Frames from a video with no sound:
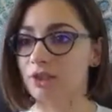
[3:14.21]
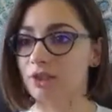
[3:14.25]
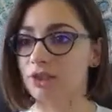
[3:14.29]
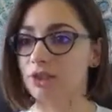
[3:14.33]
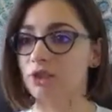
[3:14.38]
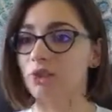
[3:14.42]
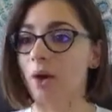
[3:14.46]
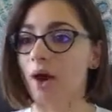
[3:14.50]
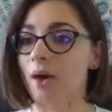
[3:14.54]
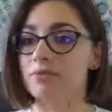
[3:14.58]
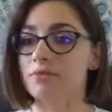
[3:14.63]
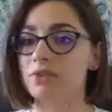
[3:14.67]

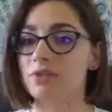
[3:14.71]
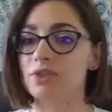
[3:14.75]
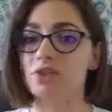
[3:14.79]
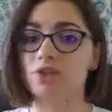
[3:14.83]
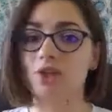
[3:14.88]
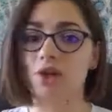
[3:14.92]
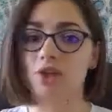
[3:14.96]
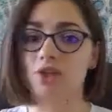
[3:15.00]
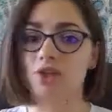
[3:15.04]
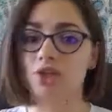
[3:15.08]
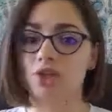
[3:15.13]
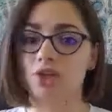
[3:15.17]
You have
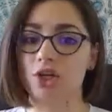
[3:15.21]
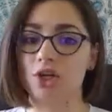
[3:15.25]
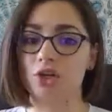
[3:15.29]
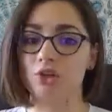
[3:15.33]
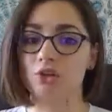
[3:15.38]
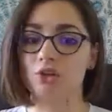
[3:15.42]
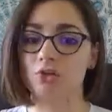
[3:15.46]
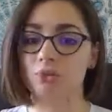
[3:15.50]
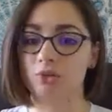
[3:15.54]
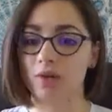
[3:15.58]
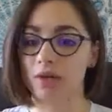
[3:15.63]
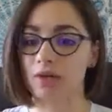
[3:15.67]
such a
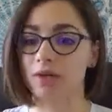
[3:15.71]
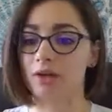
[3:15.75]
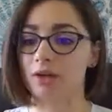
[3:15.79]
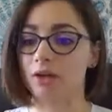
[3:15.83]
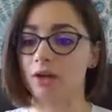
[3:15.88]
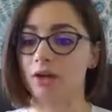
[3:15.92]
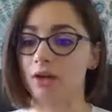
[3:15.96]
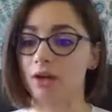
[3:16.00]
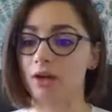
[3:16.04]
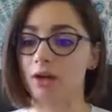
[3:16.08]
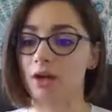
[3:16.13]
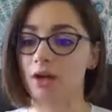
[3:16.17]

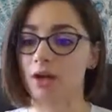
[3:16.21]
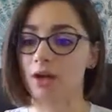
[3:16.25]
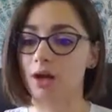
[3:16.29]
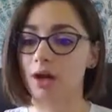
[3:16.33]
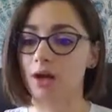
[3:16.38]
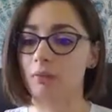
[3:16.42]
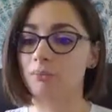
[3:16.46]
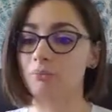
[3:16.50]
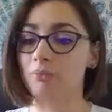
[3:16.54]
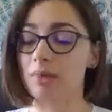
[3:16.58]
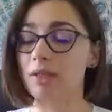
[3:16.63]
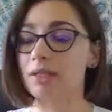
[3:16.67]
greater
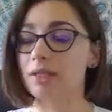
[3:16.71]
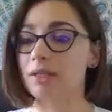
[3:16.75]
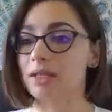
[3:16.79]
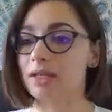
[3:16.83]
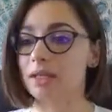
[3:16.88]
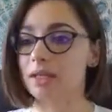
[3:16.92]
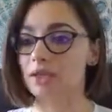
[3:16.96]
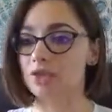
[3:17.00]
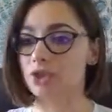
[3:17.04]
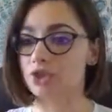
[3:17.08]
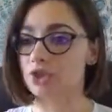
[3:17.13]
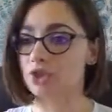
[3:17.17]

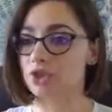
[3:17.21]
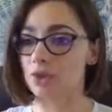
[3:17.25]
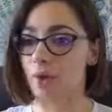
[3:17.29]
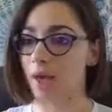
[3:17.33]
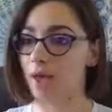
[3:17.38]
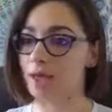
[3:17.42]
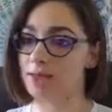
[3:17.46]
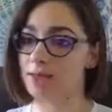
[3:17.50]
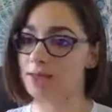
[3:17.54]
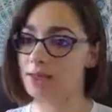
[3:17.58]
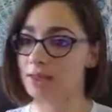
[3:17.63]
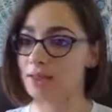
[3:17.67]
ability to do
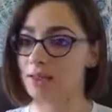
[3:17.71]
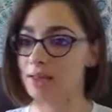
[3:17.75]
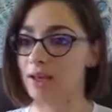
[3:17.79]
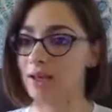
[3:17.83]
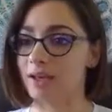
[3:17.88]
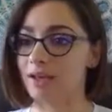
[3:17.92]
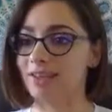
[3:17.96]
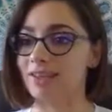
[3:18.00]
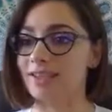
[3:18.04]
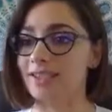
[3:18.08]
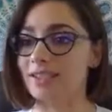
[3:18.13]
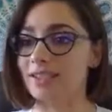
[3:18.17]

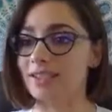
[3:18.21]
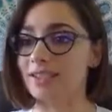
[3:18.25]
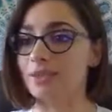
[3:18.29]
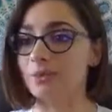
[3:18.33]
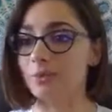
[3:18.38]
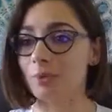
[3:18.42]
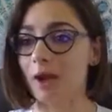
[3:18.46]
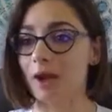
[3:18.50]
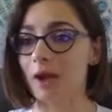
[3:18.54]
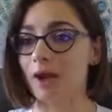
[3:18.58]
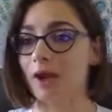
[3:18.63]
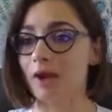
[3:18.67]
anything. This is
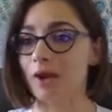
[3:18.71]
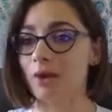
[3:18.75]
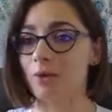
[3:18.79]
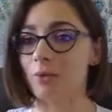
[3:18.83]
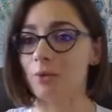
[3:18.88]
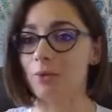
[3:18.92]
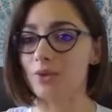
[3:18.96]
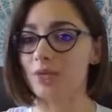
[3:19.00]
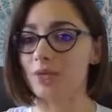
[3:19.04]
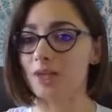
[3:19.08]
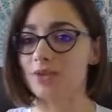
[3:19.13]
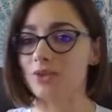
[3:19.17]
where
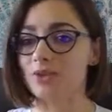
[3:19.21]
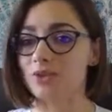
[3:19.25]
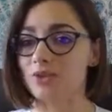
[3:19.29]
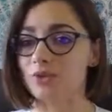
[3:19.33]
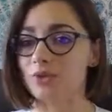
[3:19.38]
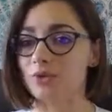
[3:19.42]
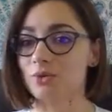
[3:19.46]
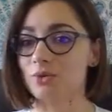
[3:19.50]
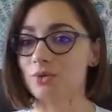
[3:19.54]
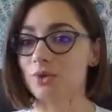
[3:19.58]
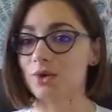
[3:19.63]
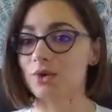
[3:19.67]
we get
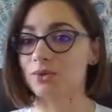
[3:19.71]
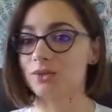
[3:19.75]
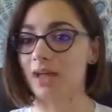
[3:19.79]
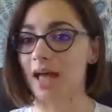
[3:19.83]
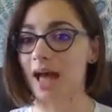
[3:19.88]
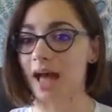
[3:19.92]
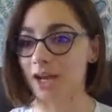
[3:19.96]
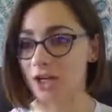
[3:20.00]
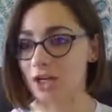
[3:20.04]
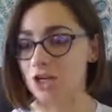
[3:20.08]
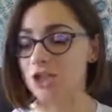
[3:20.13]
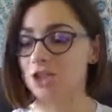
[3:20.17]
to
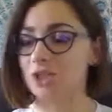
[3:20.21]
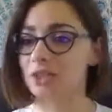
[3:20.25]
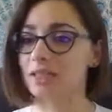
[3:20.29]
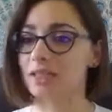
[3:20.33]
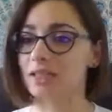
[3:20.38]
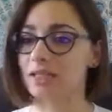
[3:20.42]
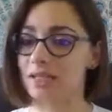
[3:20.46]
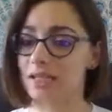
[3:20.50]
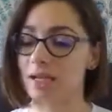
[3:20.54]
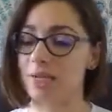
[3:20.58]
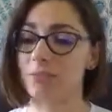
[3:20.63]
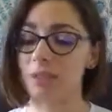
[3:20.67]
actually
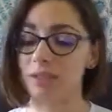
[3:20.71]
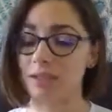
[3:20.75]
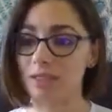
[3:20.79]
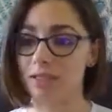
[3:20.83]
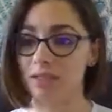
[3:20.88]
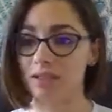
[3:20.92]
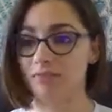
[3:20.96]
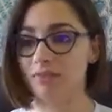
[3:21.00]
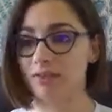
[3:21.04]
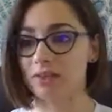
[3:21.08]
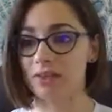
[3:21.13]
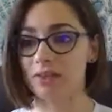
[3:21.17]
step into
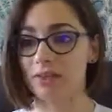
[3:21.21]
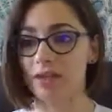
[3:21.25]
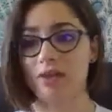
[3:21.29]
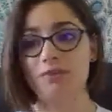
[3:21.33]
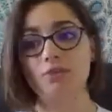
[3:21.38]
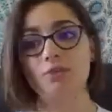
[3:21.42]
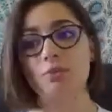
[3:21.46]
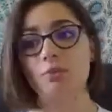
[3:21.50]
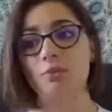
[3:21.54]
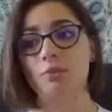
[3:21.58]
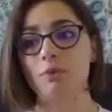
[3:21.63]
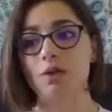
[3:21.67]
living the
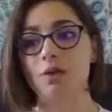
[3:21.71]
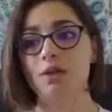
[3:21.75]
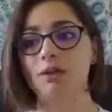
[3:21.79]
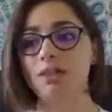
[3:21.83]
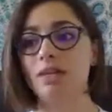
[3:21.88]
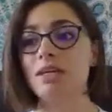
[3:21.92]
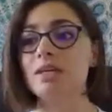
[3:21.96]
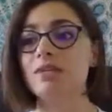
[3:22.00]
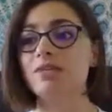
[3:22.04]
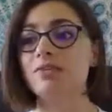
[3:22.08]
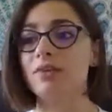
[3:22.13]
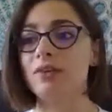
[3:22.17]
lives that we want to
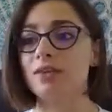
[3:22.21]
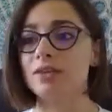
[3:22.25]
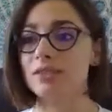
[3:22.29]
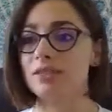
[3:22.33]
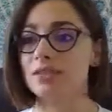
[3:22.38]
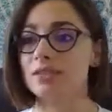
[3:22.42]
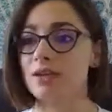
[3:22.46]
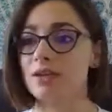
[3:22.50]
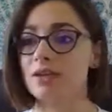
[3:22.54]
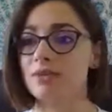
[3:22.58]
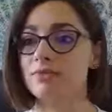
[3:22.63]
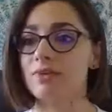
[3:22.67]
live,
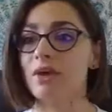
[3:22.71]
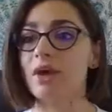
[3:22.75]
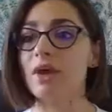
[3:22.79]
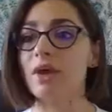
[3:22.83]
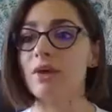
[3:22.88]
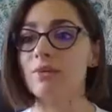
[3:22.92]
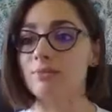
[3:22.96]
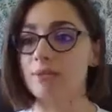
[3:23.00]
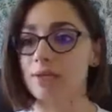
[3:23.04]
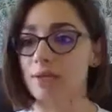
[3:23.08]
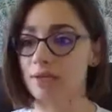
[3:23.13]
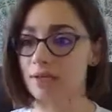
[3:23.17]
instead of
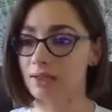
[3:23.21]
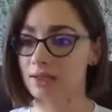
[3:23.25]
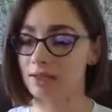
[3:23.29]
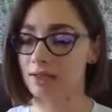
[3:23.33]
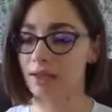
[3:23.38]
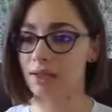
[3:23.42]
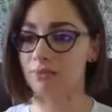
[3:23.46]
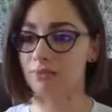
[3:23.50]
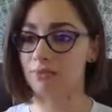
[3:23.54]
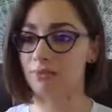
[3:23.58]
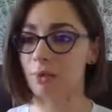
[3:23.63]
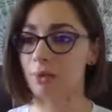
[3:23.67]
being in a
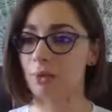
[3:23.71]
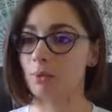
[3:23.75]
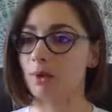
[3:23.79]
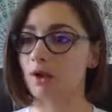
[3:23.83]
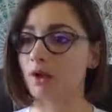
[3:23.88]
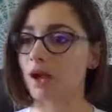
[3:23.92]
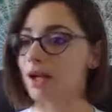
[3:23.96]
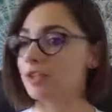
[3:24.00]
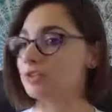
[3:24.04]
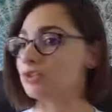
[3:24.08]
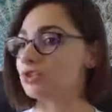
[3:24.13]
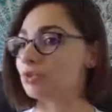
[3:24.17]
life where we're
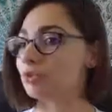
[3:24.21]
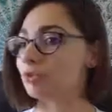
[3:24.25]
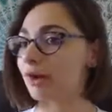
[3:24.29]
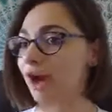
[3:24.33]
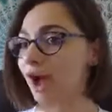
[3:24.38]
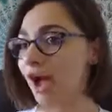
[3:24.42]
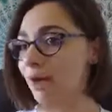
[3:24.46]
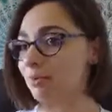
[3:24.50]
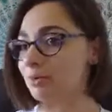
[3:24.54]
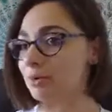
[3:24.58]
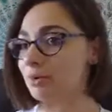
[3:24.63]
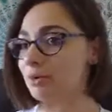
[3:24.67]
not super
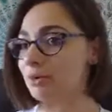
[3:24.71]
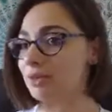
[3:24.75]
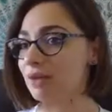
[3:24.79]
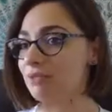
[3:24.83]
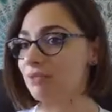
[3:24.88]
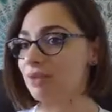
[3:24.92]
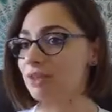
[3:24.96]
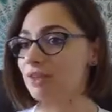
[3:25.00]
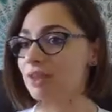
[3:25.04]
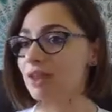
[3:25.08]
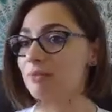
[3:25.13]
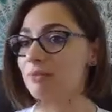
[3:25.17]
happy with
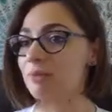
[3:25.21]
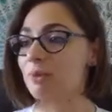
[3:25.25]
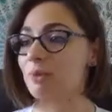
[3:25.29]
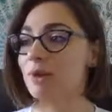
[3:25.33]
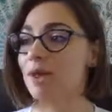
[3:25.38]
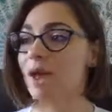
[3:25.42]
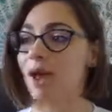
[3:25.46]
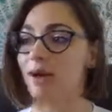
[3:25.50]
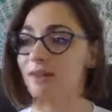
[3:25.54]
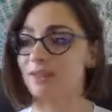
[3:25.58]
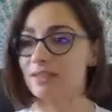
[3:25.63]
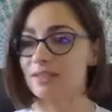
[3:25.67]
everything, but we
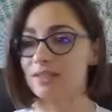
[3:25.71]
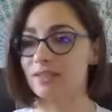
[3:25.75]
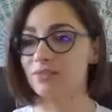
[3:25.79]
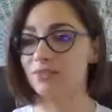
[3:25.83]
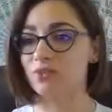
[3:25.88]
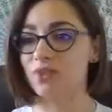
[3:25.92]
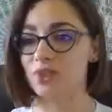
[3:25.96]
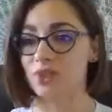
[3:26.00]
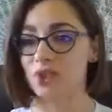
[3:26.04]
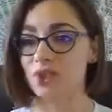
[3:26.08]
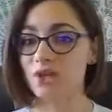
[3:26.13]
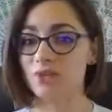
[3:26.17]
have this
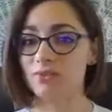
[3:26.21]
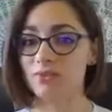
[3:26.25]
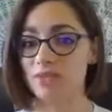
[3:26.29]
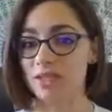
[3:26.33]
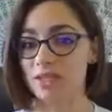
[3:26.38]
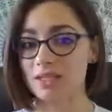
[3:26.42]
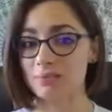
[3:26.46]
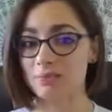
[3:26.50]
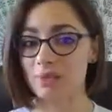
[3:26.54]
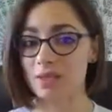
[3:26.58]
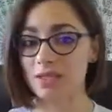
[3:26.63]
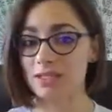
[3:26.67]
vision of
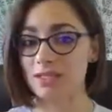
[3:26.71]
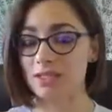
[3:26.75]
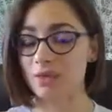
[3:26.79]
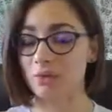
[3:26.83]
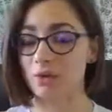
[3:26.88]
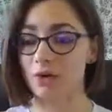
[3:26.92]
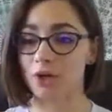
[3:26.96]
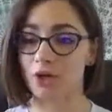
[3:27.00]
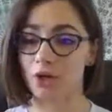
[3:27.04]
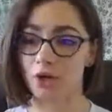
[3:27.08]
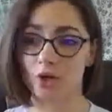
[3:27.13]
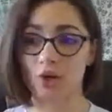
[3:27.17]
this place that
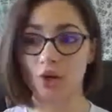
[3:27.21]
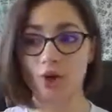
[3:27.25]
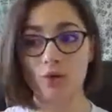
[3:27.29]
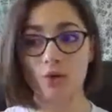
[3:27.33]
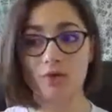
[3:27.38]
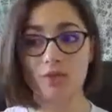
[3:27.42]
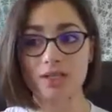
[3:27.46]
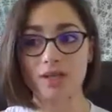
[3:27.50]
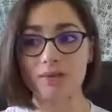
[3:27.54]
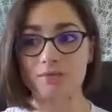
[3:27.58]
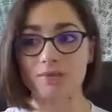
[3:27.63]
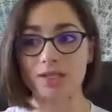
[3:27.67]
we're going to go
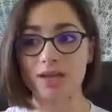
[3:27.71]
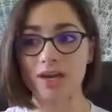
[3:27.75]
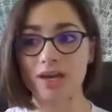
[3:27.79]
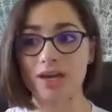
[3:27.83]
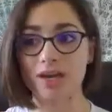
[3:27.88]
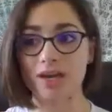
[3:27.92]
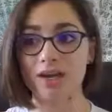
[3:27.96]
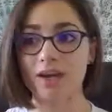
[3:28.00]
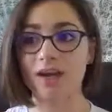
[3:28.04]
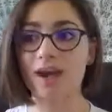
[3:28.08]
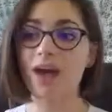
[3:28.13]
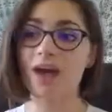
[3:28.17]

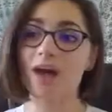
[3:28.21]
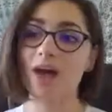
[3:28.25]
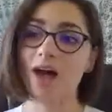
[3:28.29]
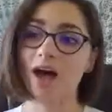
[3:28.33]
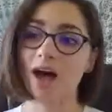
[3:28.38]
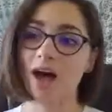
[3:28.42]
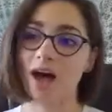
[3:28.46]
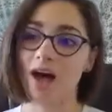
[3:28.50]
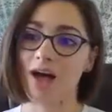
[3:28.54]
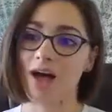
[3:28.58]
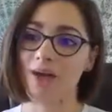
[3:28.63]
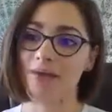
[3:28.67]
someday,
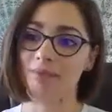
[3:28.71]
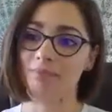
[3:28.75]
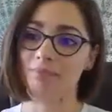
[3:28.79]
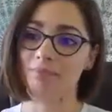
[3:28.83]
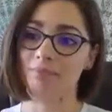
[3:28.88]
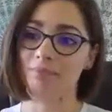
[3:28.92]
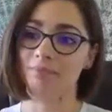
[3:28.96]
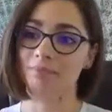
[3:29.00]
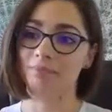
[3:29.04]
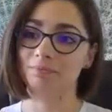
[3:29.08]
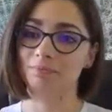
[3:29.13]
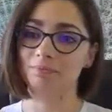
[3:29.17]

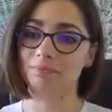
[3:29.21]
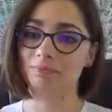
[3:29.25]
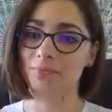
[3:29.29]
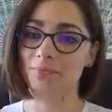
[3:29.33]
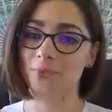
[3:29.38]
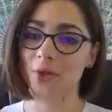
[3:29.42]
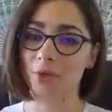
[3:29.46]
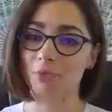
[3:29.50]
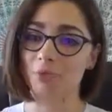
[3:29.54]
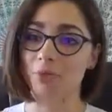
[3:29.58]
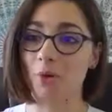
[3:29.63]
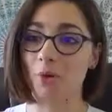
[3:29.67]

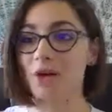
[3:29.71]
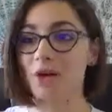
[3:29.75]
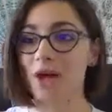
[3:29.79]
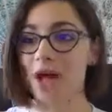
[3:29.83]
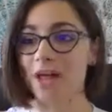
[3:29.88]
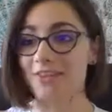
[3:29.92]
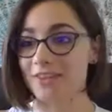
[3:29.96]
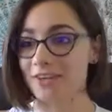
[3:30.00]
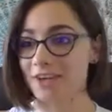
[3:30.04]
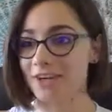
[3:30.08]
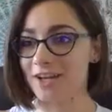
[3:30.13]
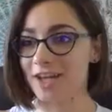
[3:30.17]
but we're
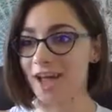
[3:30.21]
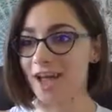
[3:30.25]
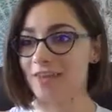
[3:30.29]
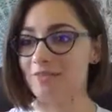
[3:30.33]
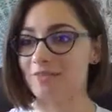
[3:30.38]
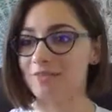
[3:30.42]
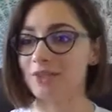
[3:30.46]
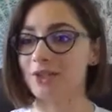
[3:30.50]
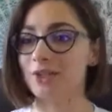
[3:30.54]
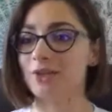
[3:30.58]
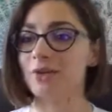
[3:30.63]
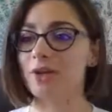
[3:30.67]
not there yet.
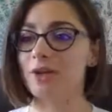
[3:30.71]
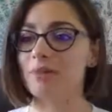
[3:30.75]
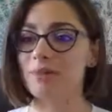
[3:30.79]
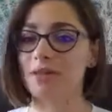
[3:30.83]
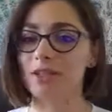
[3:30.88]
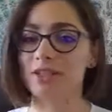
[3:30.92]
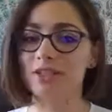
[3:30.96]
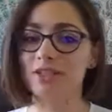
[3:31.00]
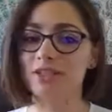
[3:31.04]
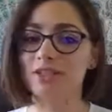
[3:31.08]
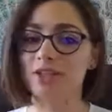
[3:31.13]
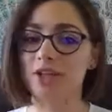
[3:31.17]
You know what I
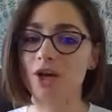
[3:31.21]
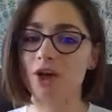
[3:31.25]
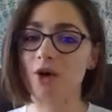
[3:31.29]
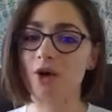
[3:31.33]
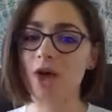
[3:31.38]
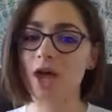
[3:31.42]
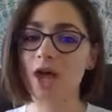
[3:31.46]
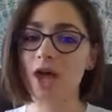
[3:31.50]
mean? So